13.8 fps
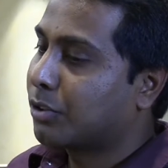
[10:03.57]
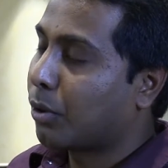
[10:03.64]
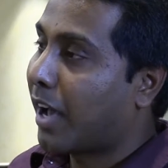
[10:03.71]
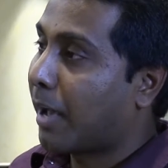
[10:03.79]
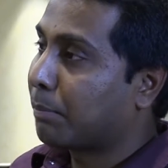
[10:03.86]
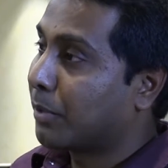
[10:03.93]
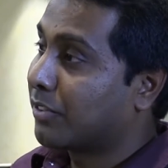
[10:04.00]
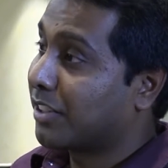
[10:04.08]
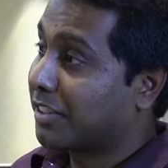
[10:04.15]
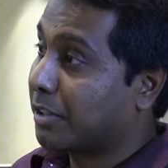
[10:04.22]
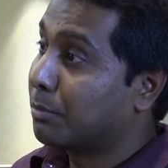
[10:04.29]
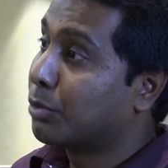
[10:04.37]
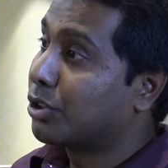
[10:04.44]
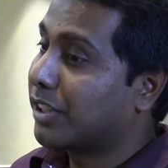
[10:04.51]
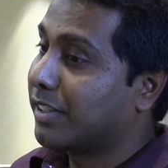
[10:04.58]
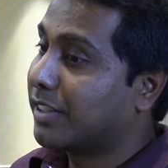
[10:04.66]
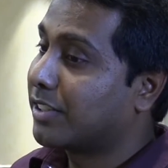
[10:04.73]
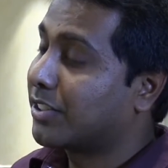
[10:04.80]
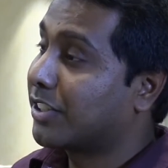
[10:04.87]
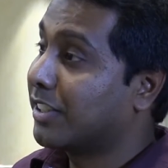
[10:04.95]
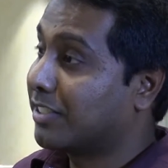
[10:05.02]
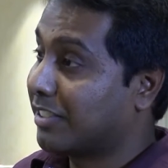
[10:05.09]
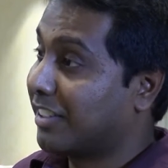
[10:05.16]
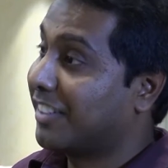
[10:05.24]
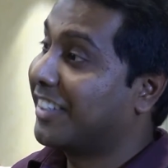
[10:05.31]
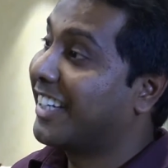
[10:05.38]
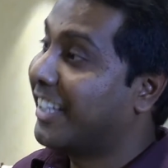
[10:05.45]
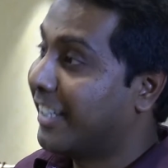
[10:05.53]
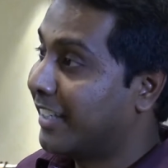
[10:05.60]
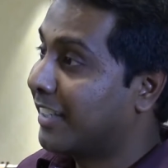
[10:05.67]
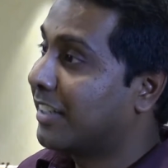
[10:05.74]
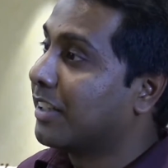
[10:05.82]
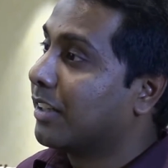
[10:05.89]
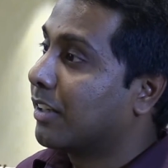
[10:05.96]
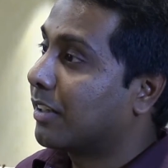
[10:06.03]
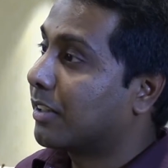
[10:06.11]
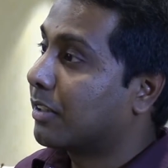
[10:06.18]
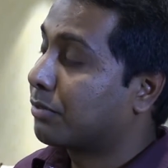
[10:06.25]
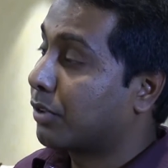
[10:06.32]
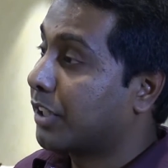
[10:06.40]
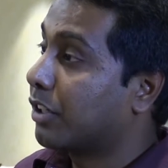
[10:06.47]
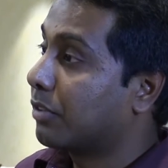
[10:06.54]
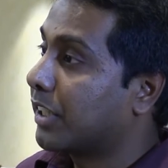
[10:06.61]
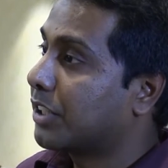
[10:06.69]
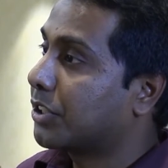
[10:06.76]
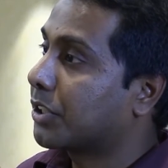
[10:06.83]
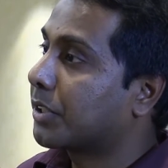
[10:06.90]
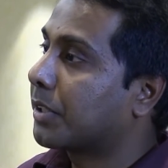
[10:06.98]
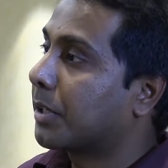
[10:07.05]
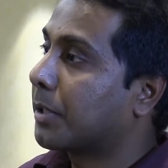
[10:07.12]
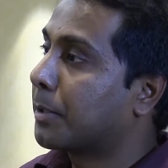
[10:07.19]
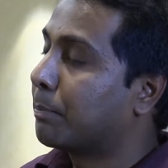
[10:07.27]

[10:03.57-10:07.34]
so happens that kombucha industry is in a need for innovation,